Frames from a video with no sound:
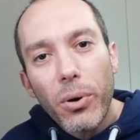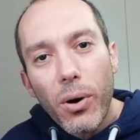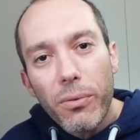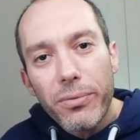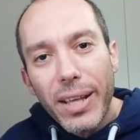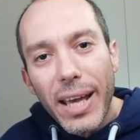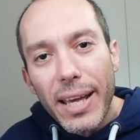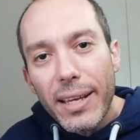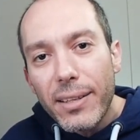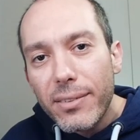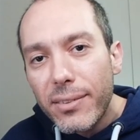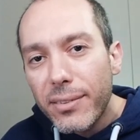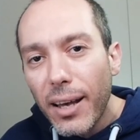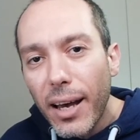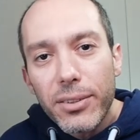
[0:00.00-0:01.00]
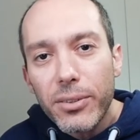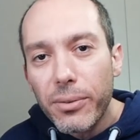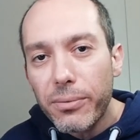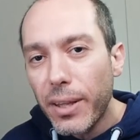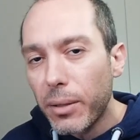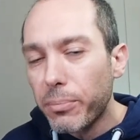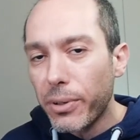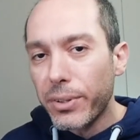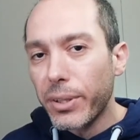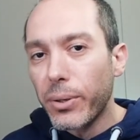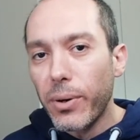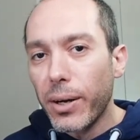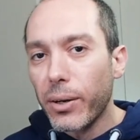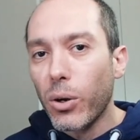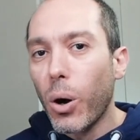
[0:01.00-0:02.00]
of the insides of that
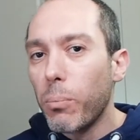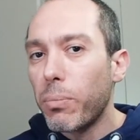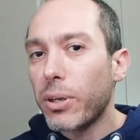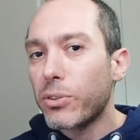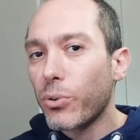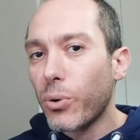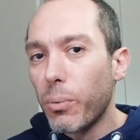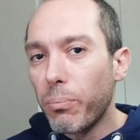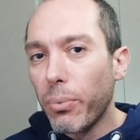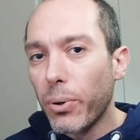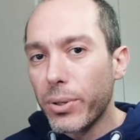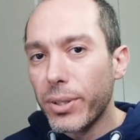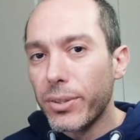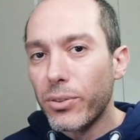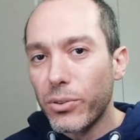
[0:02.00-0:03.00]
particular complex component.